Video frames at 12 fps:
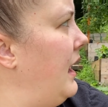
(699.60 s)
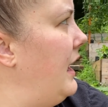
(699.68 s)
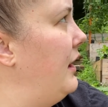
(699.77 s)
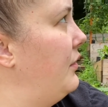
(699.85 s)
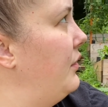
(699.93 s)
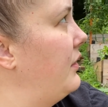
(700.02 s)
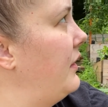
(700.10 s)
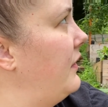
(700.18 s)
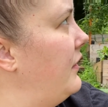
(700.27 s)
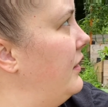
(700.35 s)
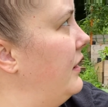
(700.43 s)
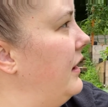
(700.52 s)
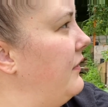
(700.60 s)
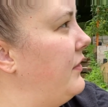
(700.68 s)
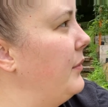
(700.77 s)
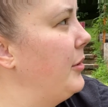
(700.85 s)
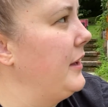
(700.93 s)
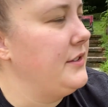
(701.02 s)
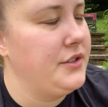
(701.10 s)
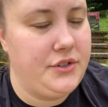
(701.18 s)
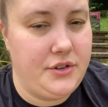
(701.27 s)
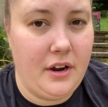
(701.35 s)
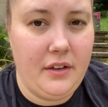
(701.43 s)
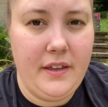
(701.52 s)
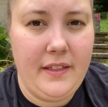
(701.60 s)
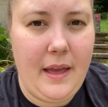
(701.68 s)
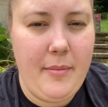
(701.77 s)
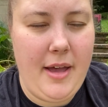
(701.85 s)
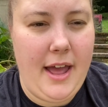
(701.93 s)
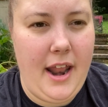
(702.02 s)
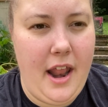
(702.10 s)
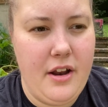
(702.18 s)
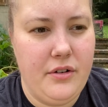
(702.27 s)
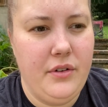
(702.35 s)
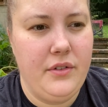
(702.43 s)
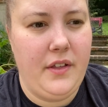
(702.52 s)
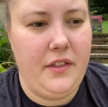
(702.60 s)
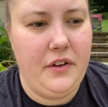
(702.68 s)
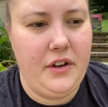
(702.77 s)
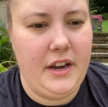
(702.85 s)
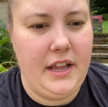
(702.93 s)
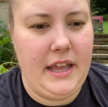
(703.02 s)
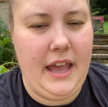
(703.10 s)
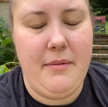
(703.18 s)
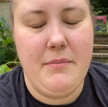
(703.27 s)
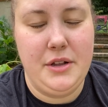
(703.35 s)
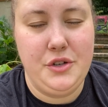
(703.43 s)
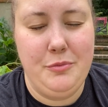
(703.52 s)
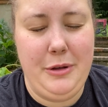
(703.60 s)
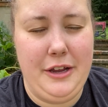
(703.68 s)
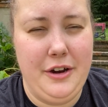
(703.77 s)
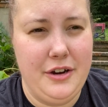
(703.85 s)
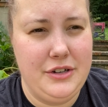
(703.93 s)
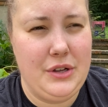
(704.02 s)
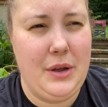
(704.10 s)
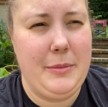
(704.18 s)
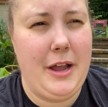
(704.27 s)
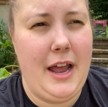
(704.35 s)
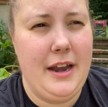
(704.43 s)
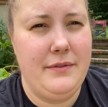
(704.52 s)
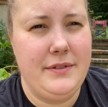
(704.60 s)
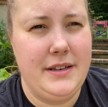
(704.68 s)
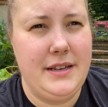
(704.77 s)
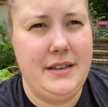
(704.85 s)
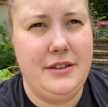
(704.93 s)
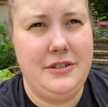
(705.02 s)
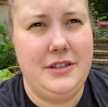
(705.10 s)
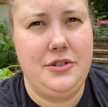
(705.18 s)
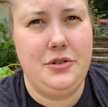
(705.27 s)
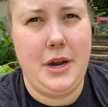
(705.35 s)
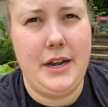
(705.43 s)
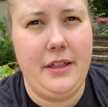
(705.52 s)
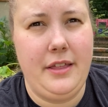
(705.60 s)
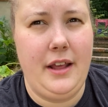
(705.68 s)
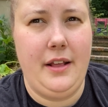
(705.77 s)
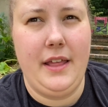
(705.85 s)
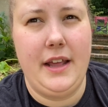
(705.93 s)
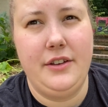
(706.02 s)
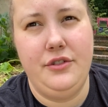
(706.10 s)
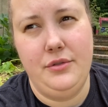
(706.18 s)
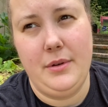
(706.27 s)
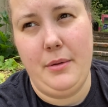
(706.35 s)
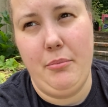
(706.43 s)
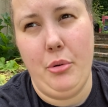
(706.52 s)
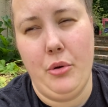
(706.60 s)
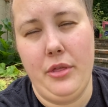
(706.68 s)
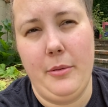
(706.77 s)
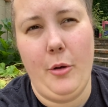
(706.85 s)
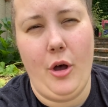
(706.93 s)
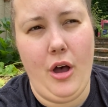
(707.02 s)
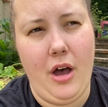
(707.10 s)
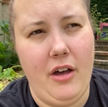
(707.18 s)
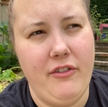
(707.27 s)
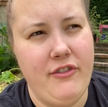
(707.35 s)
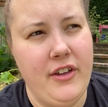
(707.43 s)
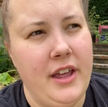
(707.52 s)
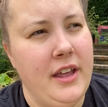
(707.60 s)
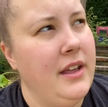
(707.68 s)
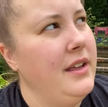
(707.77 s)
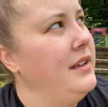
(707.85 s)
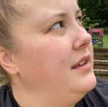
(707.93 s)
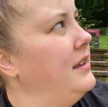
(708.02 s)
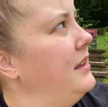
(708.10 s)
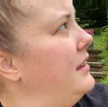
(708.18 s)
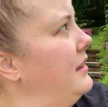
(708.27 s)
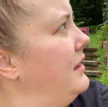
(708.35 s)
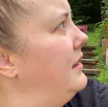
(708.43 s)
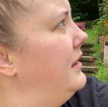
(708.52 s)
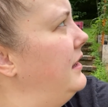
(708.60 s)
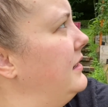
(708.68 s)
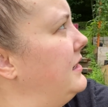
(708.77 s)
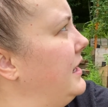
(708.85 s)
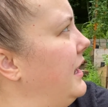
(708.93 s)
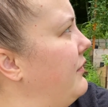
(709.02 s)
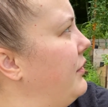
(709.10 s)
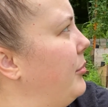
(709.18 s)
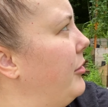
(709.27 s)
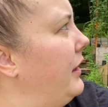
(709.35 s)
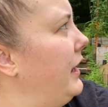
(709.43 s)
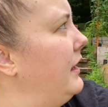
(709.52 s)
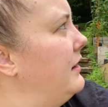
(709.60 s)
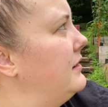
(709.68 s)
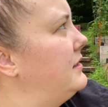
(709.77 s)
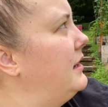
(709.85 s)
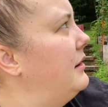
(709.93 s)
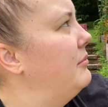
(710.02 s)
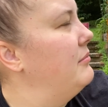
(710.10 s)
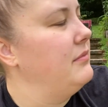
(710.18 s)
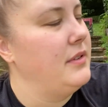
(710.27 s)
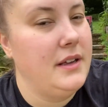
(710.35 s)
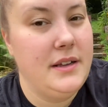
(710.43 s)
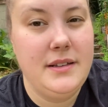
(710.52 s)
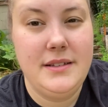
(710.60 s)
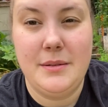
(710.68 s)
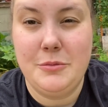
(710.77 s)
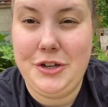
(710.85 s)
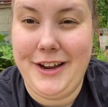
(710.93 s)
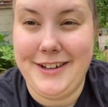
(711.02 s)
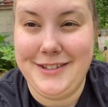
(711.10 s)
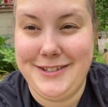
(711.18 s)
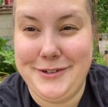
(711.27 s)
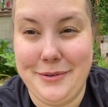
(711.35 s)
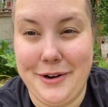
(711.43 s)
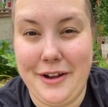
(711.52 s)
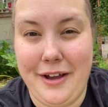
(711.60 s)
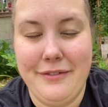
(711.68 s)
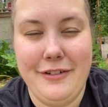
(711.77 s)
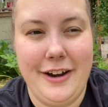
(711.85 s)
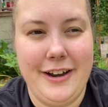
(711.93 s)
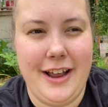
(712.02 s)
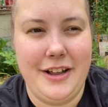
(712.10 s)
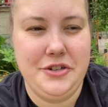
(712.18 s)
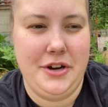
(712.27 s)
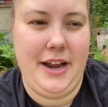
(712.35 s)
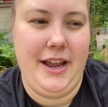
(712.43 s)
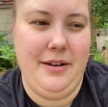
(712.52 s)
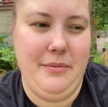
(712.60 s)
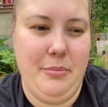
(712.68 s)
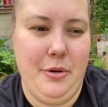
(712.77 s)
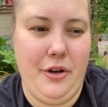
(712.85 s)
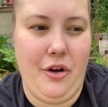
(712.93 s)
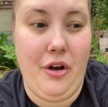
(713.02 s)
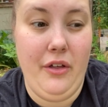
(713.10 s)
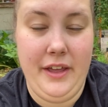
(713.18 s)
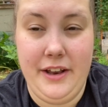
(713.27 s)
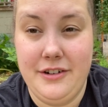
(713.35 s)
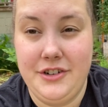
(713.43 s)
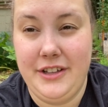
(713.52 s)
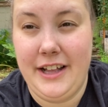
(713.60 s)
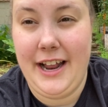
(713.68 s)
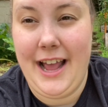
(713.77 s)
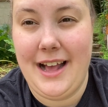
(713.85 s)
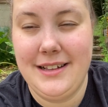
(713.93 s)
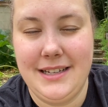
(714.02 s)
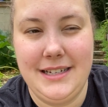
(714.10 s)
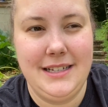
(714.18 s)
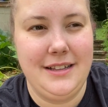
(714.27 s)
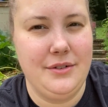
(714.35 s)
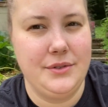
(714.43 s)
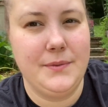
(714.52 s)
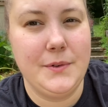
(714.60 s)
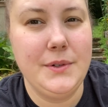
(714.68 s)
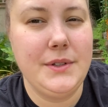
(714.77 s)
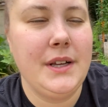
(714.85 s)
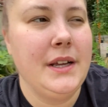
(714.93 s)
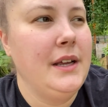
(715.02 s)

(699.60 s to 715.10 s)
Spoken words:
I don't know that if the plants are struggling that bad, I don't know that they're gonna get much bigger. So I'm kind of trying to think, like, do I pull them off to give the plant some chance to recover and not try and put all the energy that it has into those fruits,